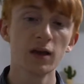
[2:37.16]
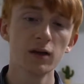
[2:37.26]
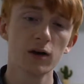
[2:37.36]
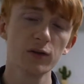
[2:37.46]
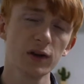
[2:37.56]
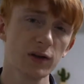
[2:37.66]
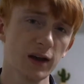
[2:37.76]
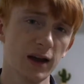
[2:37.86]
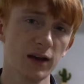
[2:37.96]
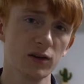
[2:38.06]
On the other
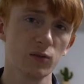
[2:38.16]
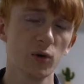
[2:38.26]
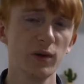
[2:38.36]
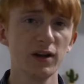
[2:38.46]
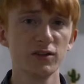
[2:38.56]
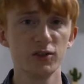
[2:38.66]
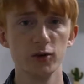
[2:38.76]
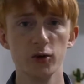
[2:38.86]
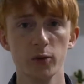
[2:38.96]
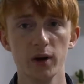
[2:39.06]
hand, while many
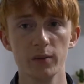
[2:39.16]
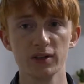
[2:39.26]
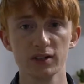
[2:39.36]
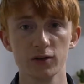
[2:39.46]
studio apartments in